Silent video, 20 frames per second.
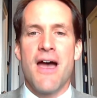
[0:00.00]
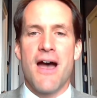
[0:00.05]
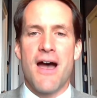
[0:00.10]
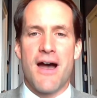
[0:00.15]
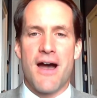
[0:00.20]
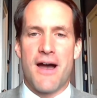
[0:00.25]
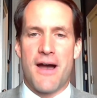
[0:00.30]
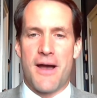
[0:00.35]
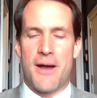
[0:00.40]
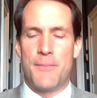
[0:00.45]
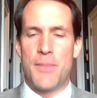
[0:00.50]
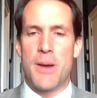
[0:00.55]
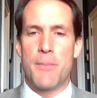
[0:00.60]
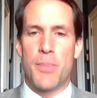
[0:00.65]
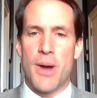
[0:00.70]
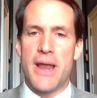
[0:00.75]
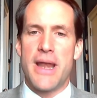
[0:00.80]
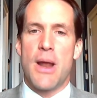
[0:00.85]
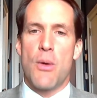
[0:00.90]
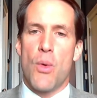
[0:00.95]

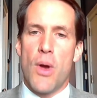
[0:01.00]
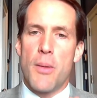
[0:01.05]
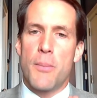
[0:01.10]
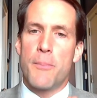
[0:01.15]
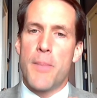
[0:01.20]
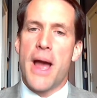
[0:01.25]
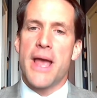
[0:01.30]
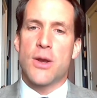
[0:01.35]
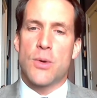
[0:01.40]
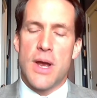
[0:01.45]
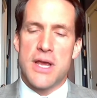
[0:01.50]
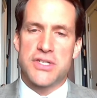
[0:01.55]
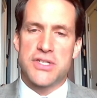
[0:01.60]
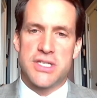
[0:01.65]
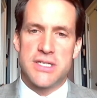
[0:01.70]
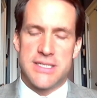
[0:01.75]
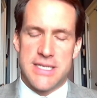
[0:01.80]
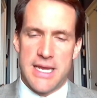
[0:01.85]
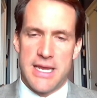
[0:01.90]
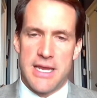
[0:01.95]
But my
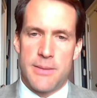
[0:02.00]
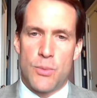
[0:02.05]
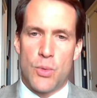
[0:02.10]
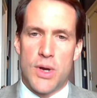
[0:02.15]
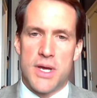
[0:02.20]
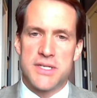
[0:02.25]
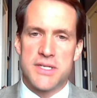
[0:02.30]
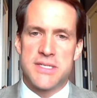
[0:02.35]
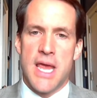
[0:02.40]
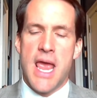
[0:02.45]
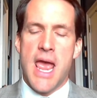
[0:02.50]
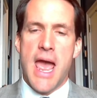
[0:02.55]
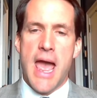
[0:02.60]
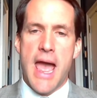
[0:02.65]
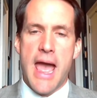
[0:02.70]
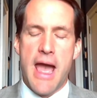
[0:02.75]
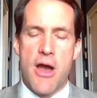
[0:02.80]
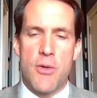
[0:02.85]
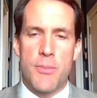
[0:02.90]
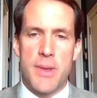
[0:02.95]
question to him was,
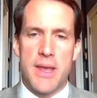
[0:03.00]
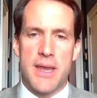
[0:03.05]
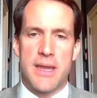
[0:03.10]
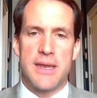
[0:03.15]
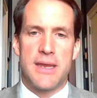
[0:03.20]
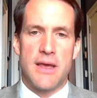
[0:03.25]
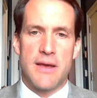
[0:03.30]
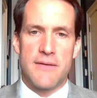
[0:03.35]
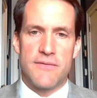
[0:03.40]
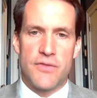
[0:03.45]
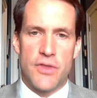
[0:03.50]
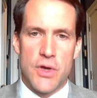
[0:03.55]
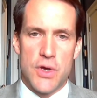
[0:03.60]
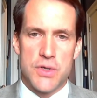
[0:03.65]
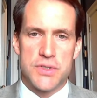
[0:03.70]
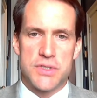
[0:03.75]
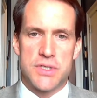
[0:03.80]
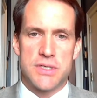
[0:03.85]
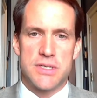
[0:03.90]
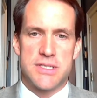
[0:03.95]
how many of
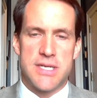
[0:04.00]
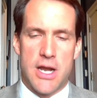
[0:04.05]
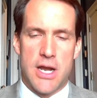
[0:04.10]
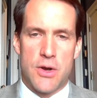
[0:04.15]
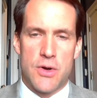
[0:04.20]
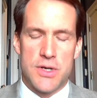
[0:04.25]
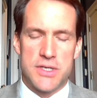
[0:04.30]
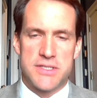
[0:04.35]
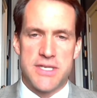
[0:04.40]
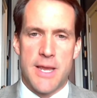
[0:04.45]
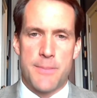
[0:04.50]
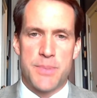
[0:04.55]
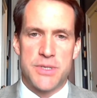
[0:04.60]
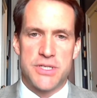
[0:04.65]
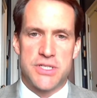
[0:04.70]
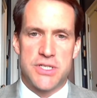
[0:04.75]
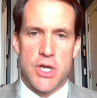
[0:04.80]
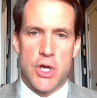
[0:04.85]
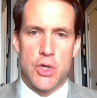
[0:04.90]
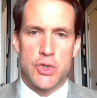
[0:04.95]
those terrorist
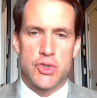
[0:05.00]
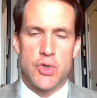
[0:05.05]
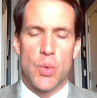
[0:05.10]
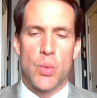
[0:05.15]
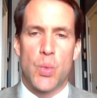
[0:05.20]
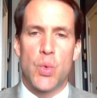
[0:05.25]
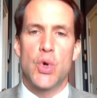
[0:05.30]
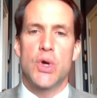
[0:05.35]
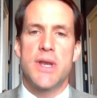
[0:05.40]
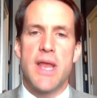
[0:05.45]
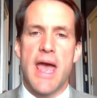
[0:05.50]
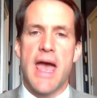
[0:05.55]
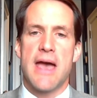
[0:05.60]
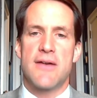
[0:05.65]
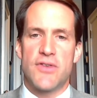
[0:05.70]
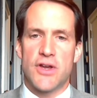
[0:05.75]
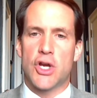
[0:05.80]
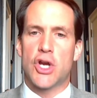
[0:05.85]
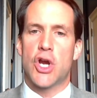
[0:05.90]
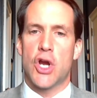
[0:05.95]
episodes would have
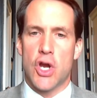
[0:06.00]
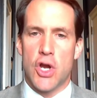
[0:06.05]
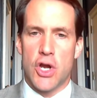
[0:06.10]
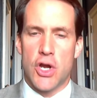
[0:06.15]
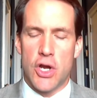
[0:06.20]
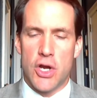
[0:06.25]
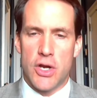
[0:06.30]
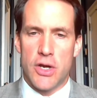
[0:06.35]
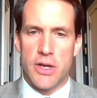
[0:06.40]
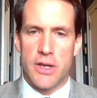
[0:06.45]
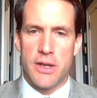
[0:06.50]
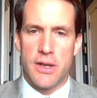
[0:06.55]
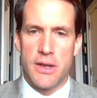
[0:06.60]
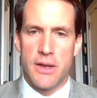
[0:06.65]
occurred